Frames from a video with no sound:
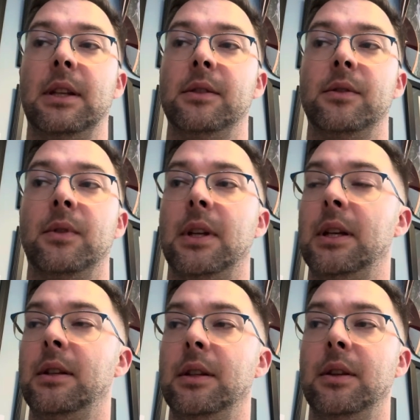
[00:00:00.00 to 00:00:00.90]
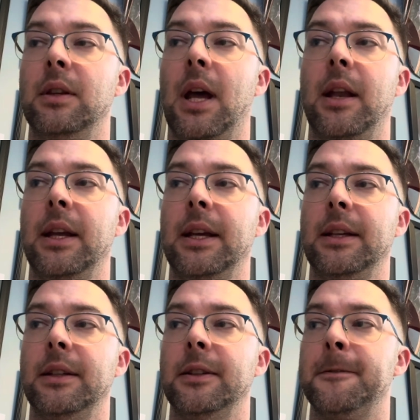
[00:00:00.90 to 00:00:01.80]
really not
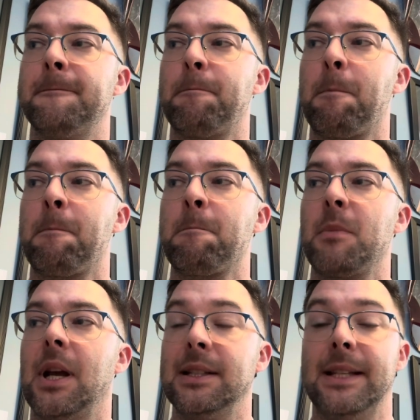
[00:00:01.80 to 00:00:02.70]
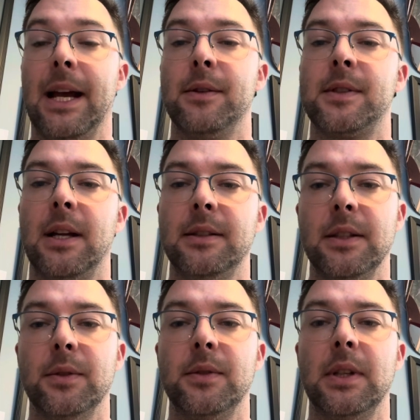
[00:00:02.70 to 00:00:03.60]
a a downside to
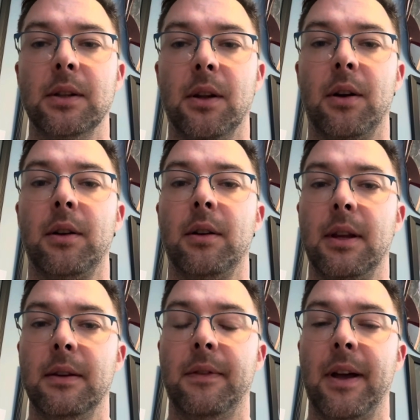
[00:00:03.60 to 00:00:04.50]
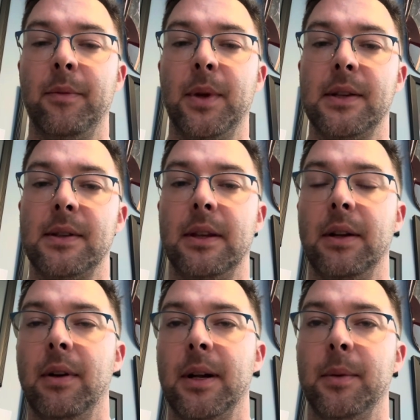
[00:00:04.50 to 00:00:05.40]
using it longer than the 5 minutes that they
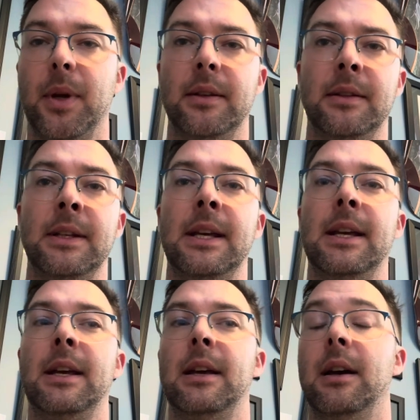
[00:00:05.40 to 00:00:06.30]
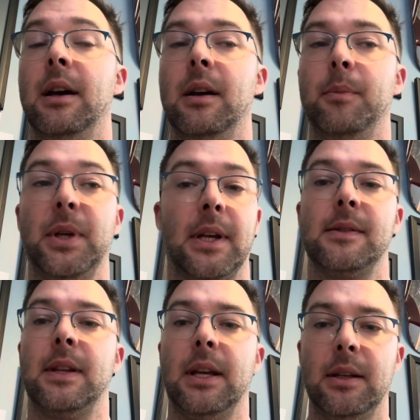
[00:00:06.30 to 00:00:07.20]
recommend,
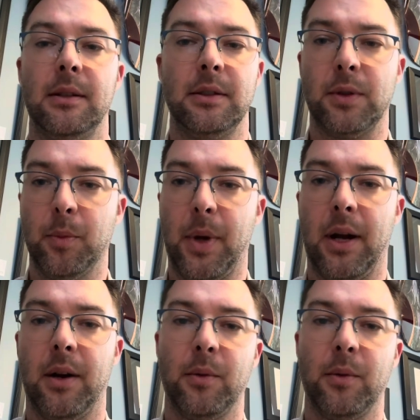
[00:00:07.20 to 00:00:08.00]
because you can pair it